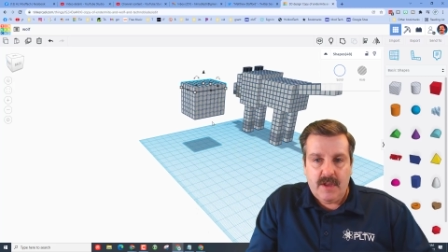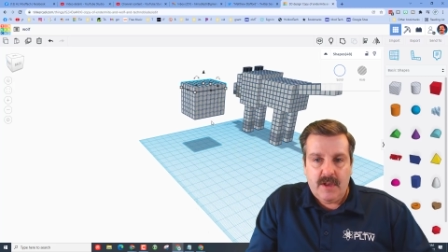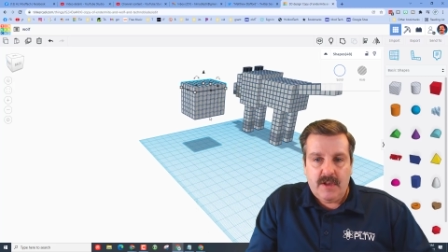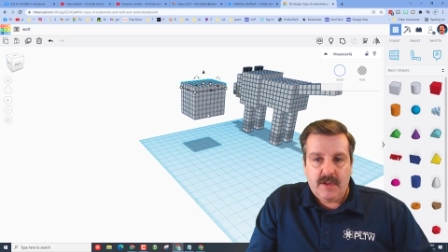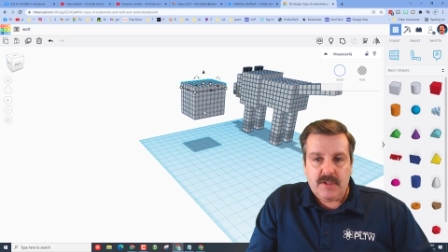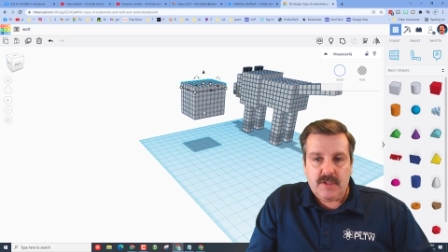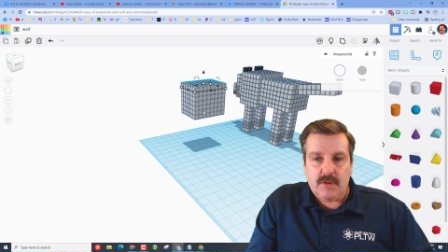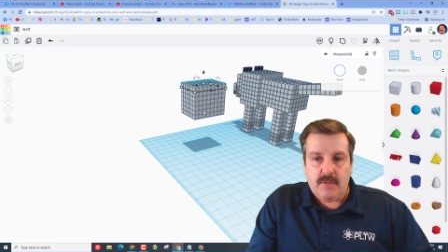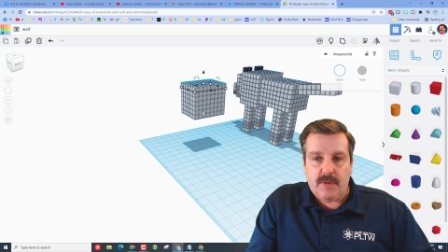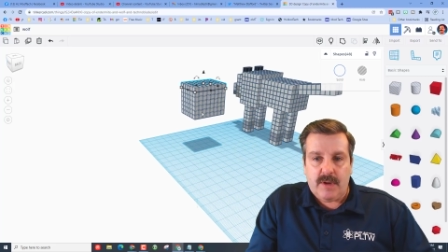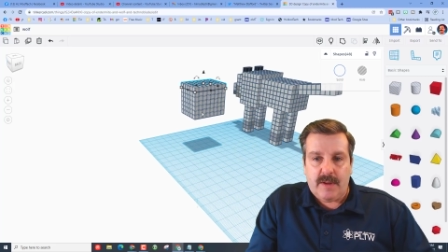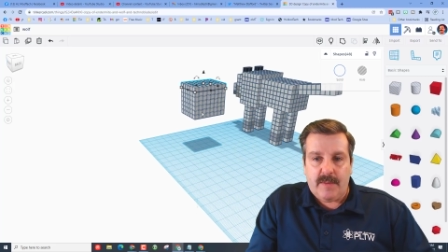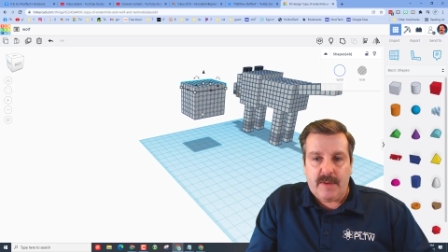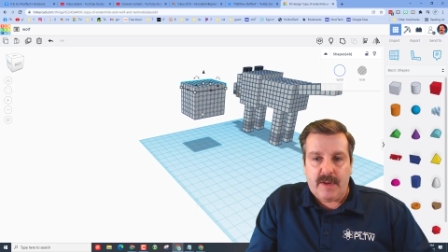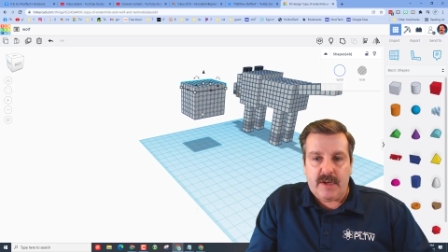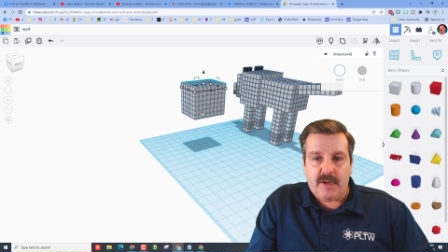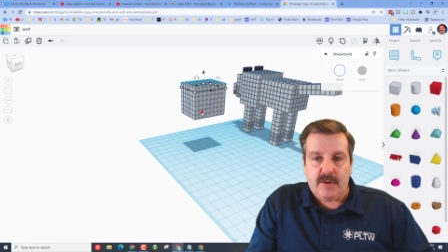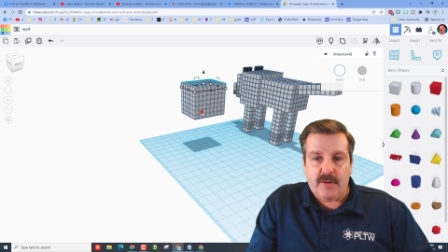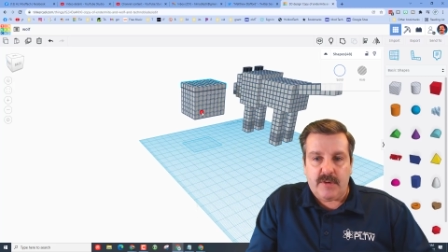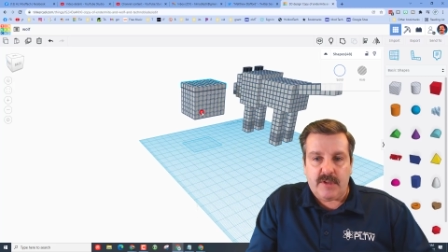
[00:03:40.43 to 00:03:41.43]
So what I'm
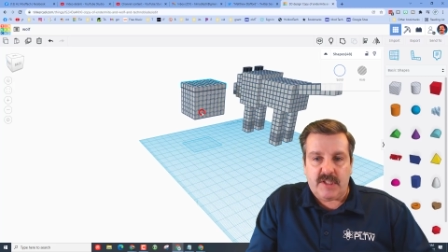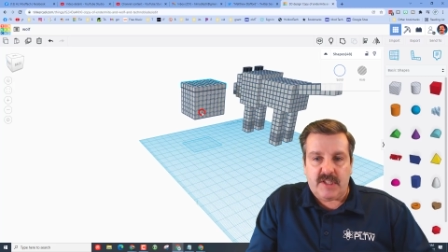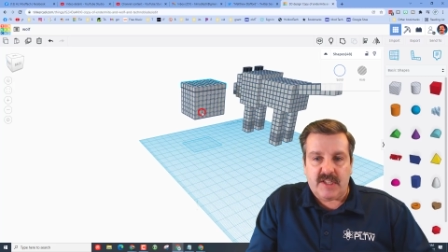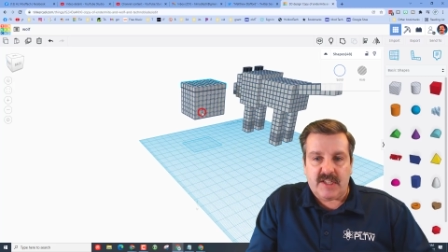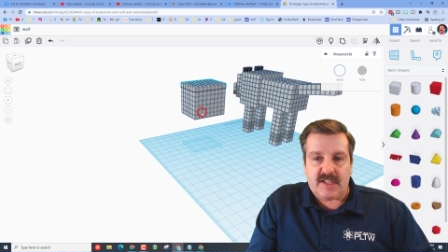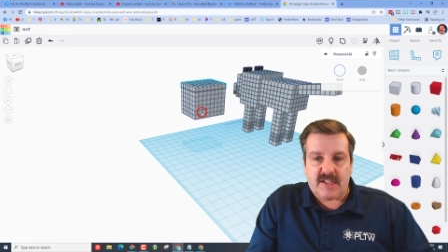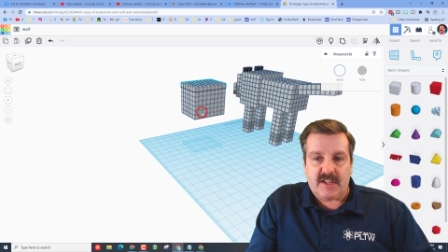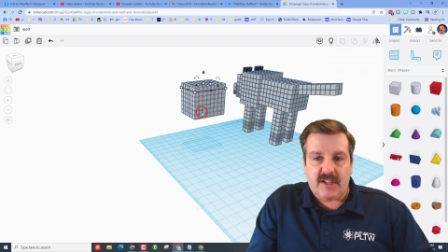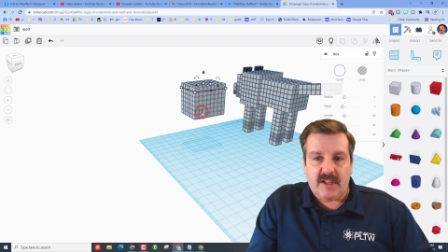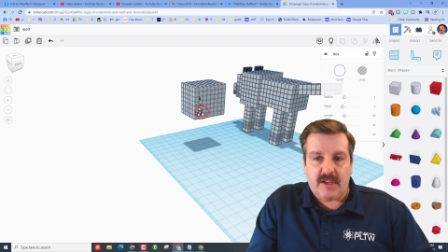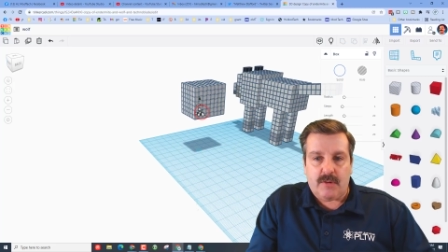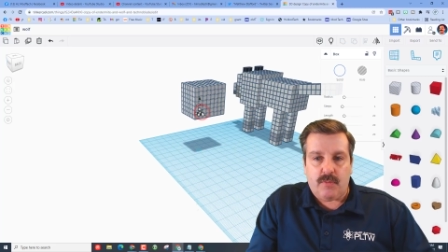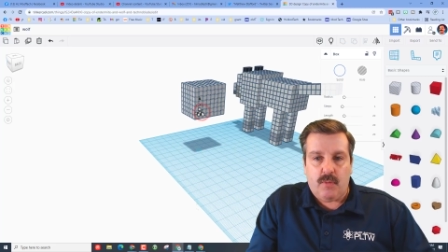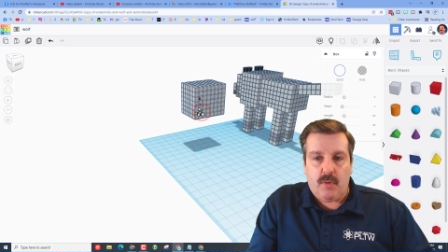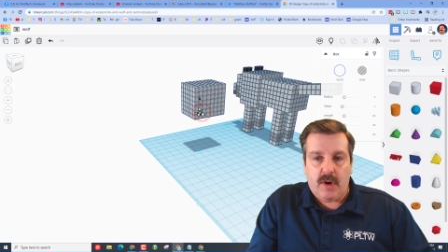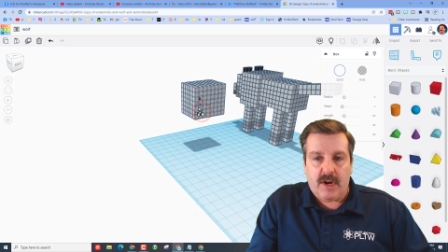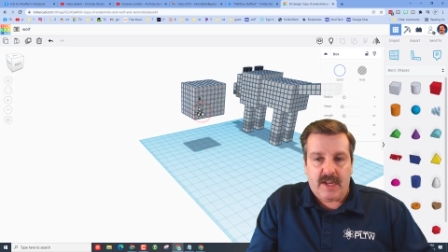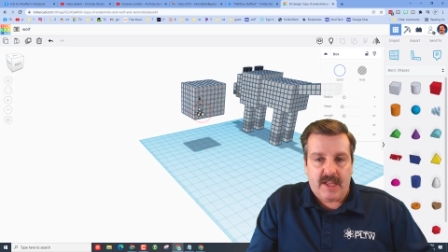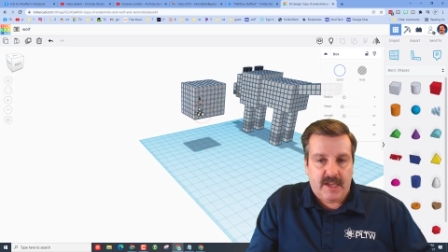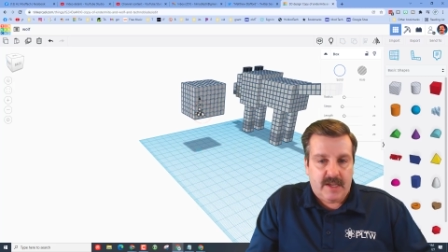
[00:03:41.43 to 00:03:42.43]
going to do is just click
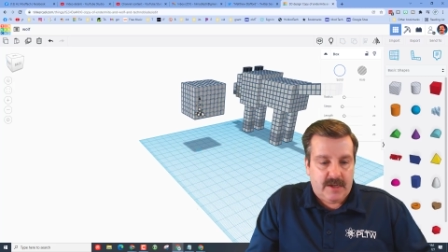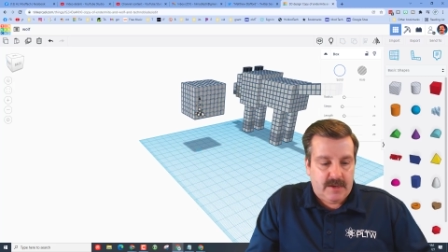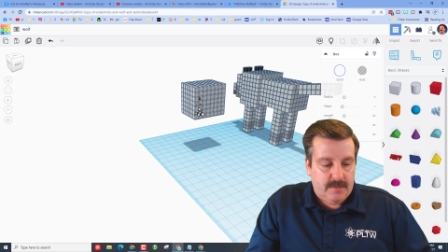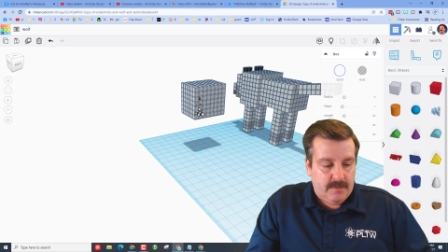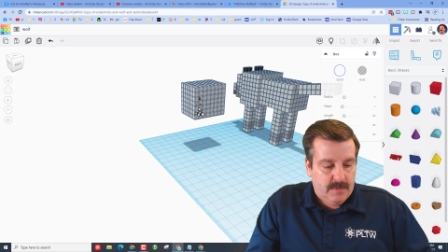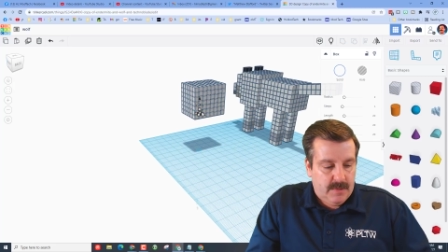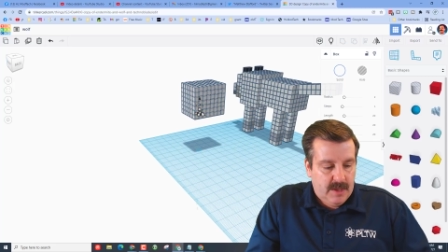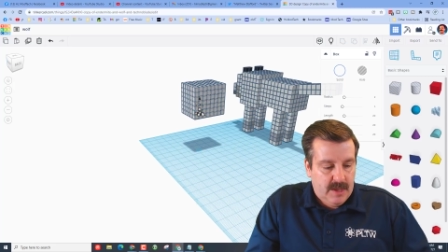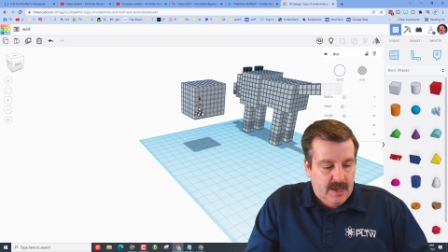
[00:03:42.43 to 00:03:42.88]
one in,